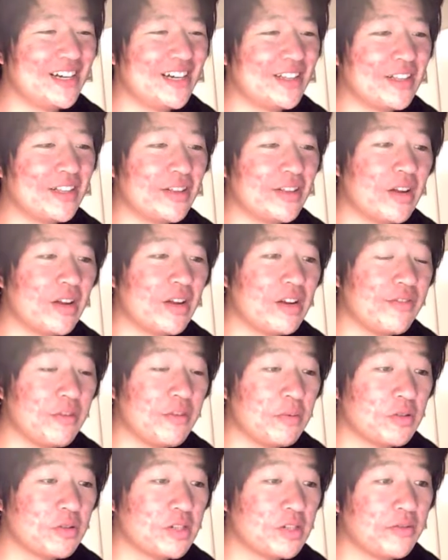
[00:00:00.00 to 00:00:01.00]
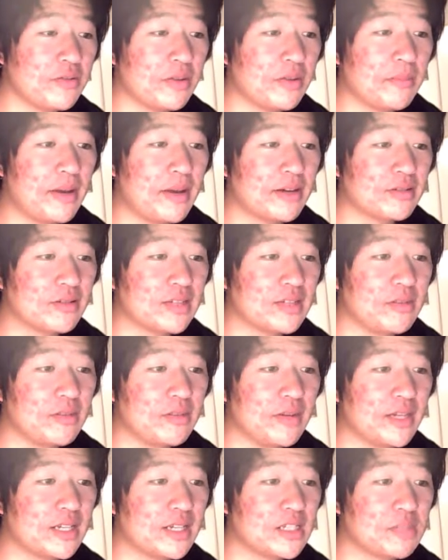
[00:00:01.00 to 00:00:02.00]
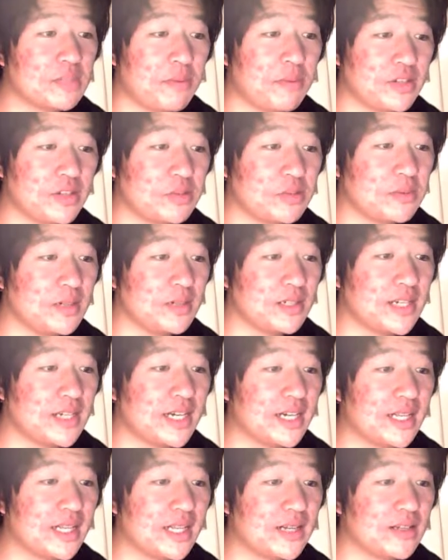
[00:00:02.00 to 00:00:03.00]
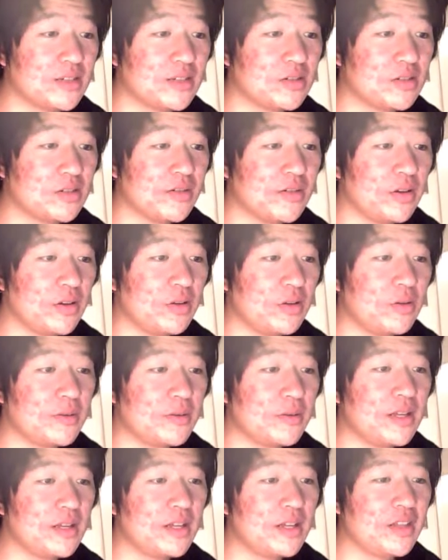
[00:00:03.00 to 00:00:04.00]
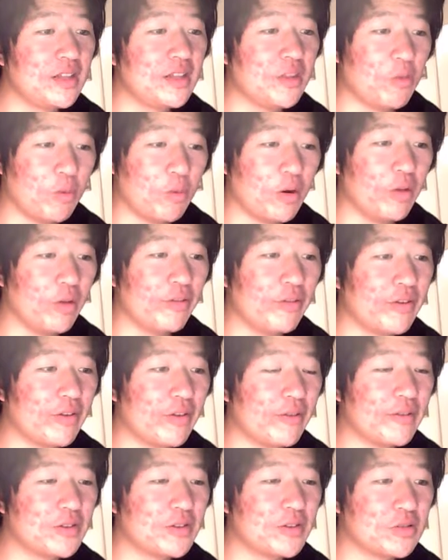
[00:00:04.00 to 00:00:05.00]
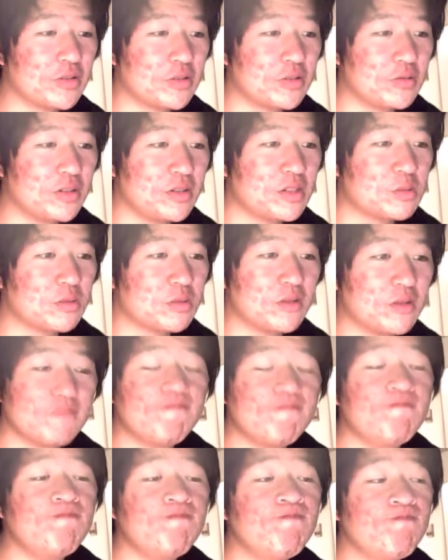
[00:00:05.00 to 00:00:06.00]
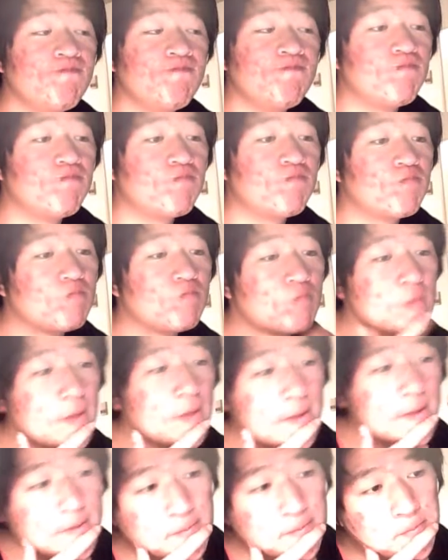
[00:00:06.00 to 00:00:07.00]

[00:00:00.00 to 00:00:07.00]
On the other hand, if you approach it from the backwards side, you might get a surprise opening attack. In that case, you do. The world in front of you shows a green swirl. Hmm.